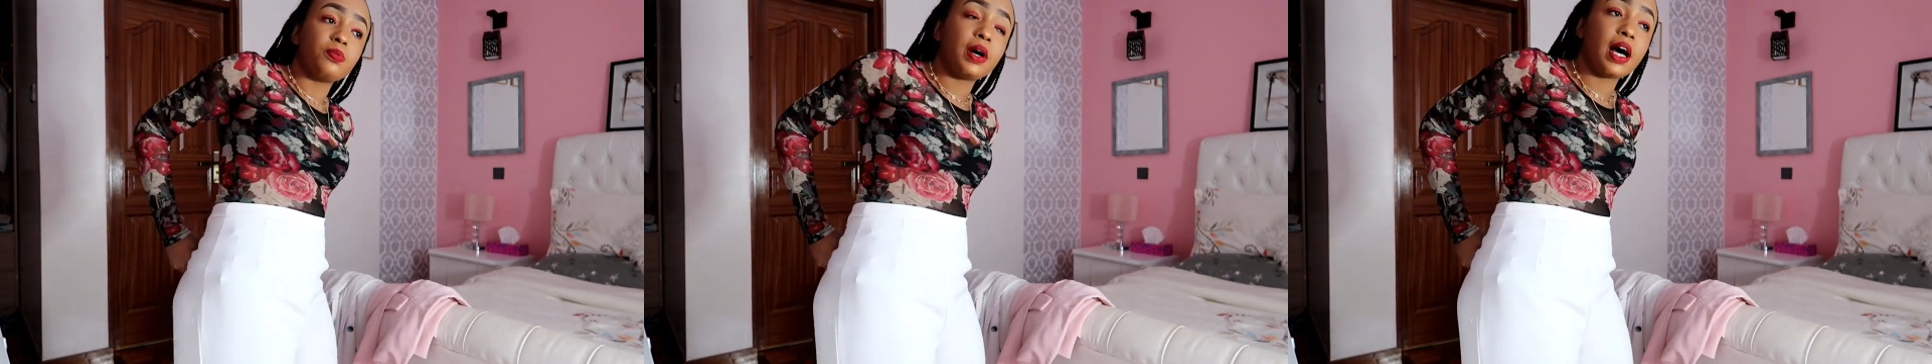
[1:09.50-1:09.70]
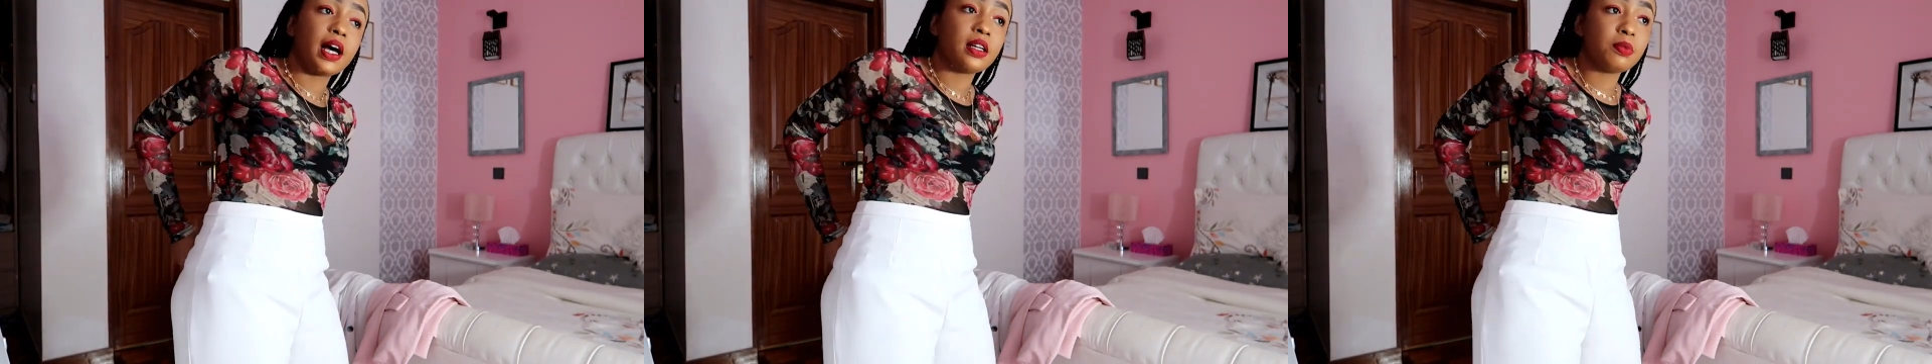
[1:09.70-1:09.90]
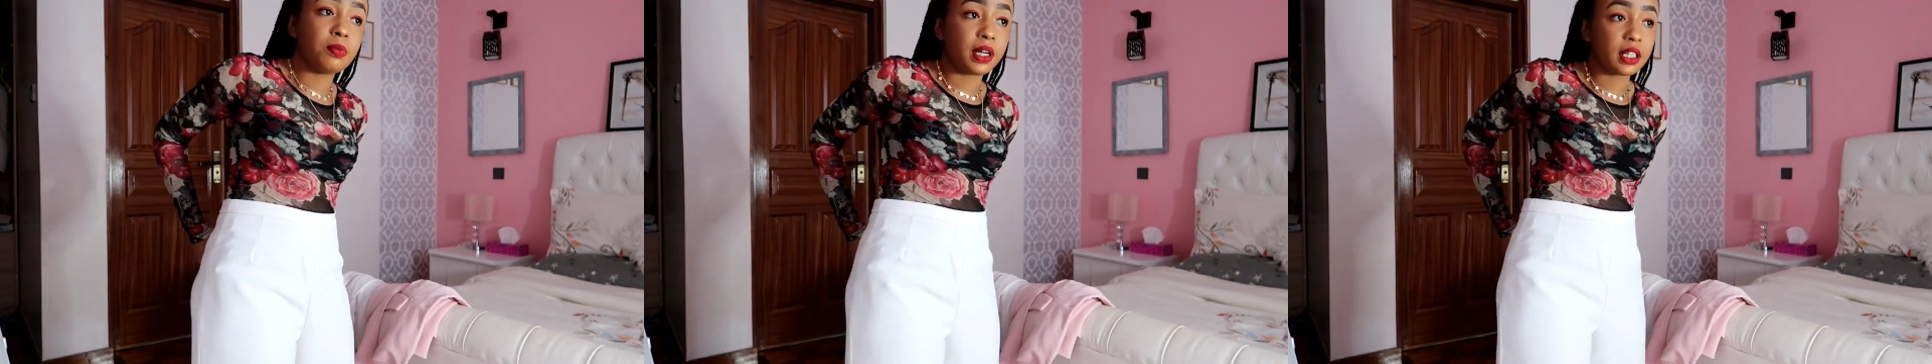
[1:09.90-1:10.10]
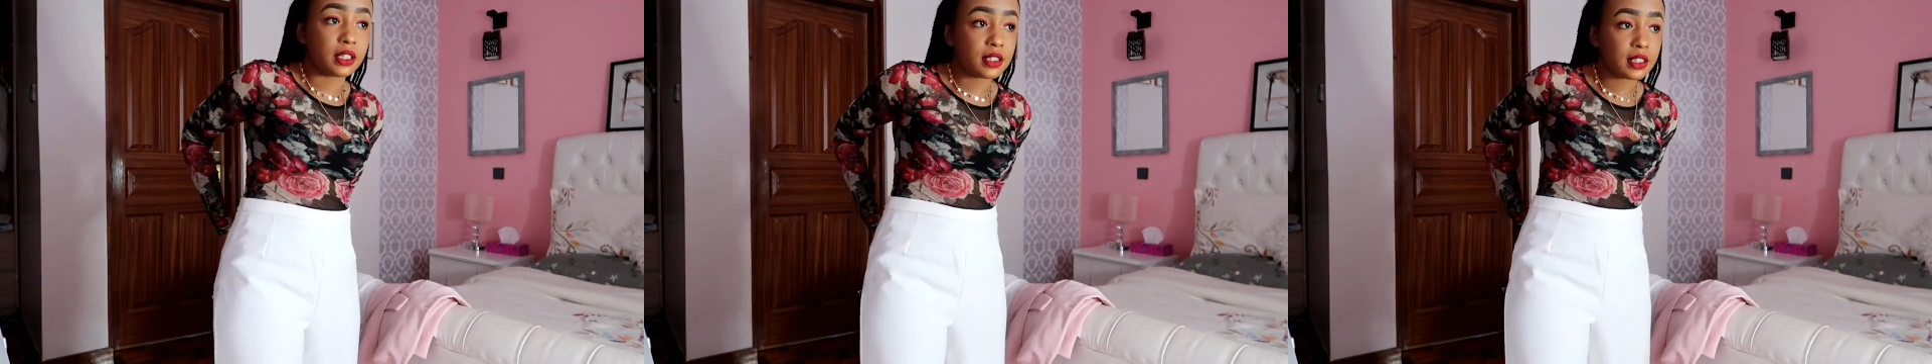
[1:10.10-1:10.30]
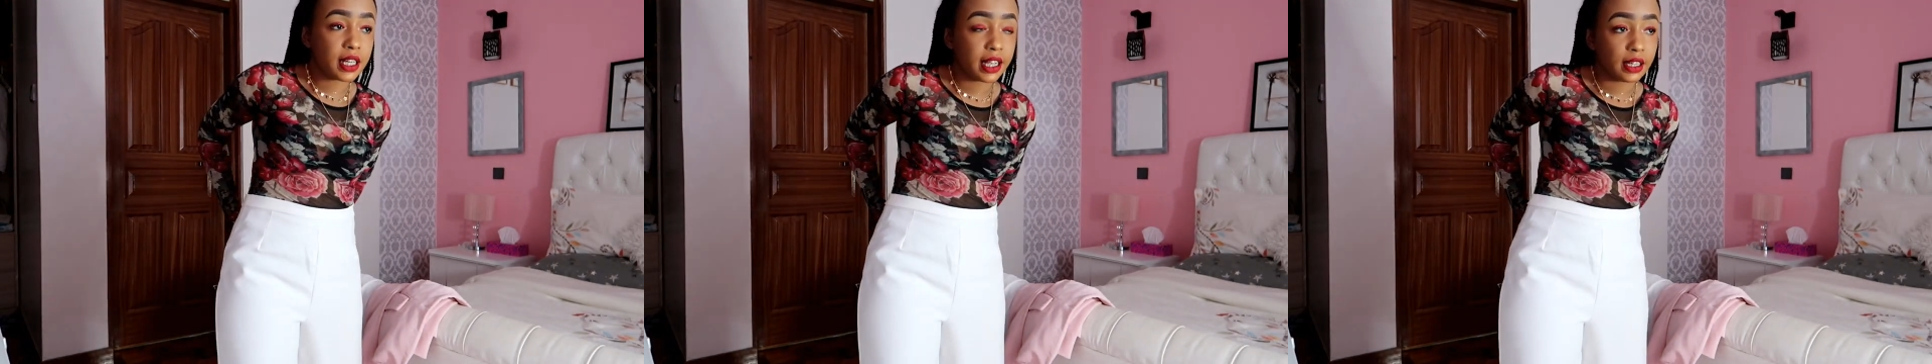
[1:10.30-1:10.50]
bad, but
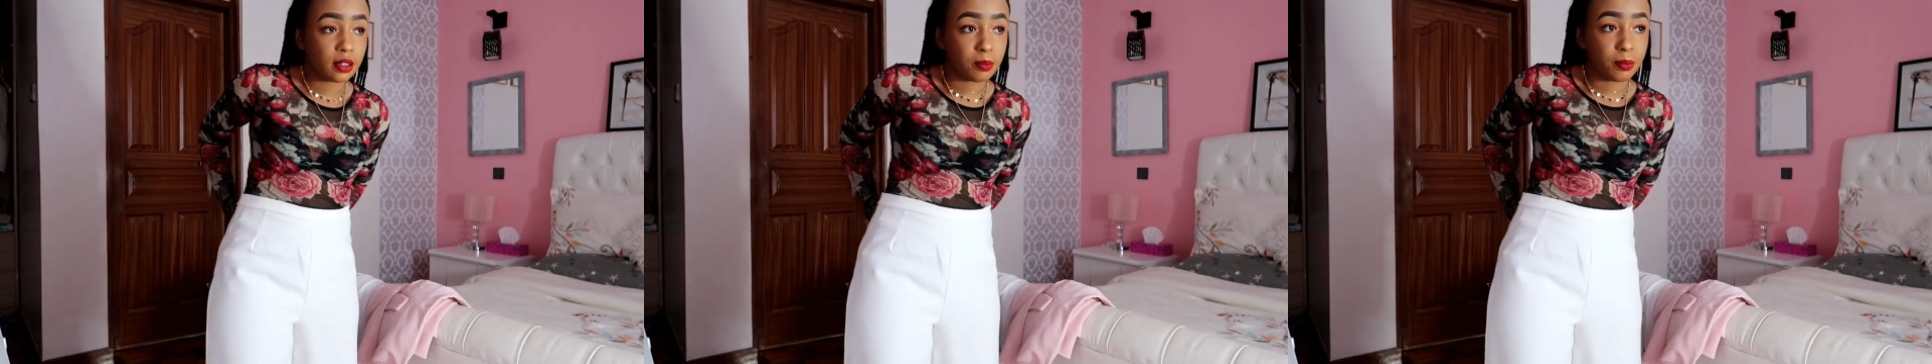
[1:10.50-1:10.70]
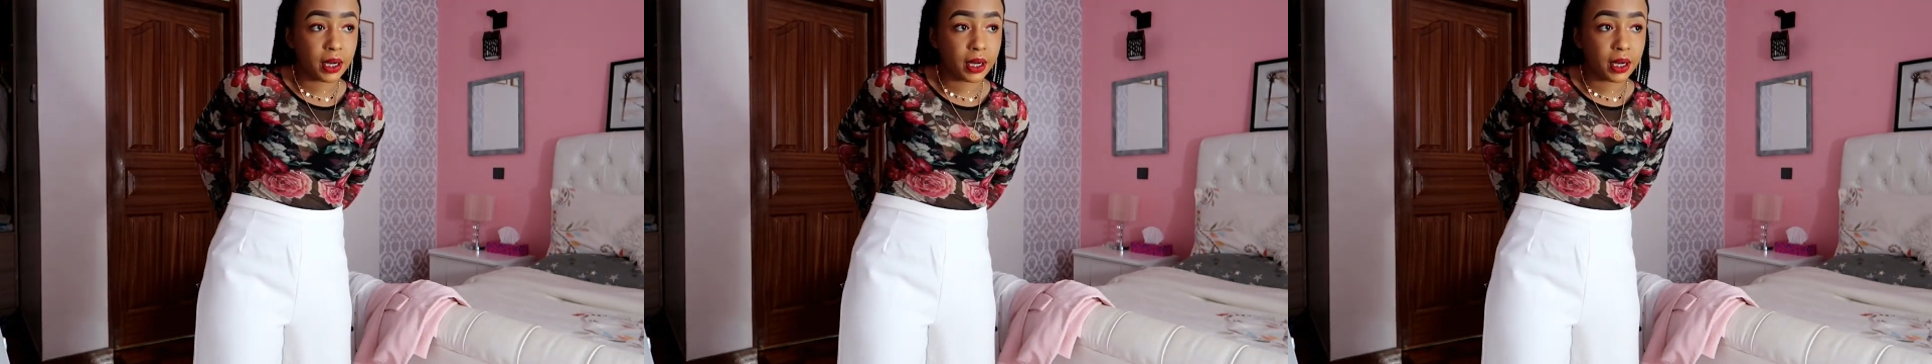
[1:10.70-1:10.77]
it's kind of